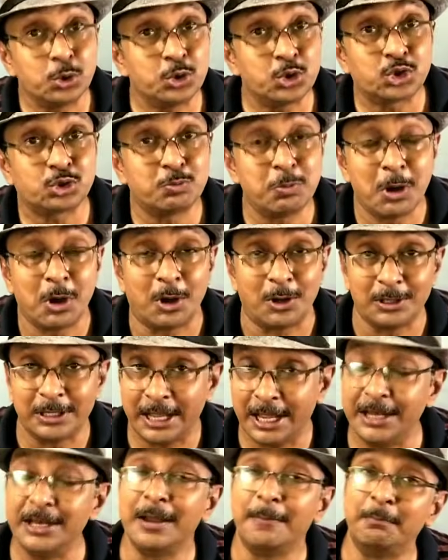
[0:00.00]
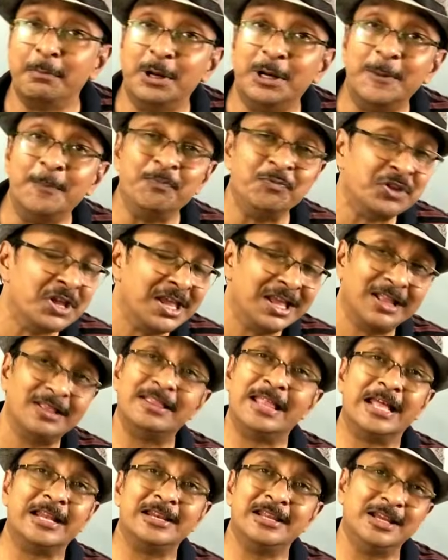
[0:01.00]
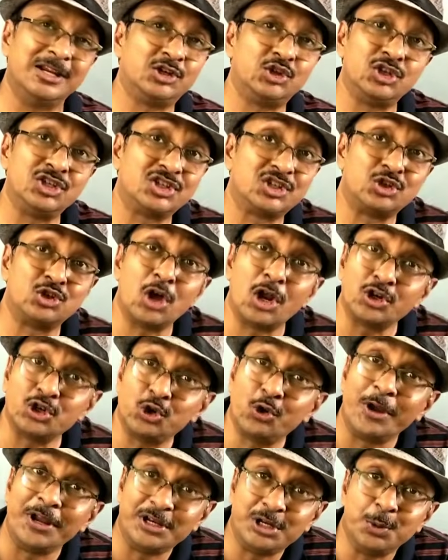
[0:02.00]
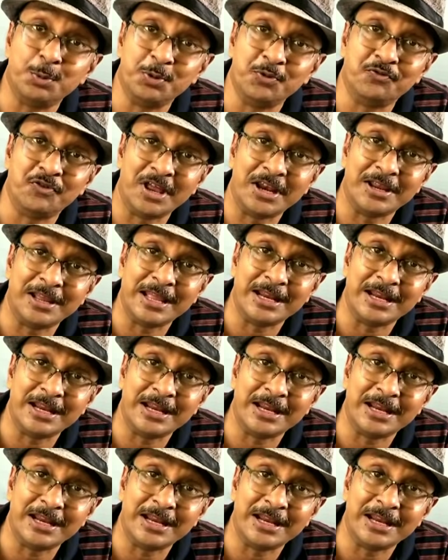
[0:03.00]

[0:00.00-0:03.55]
small a number, then it is not going to be very